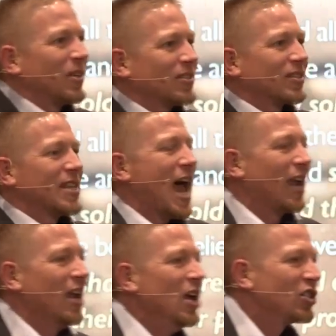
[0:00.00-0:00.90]
This is
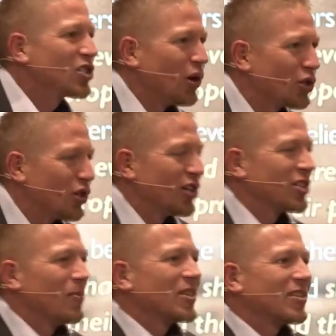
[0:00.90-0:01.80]
not
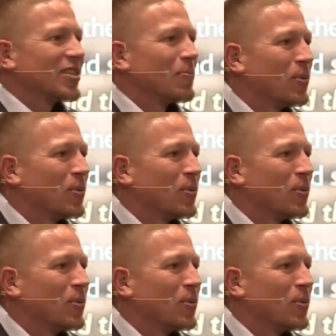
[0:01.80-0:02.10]
socialism. This is the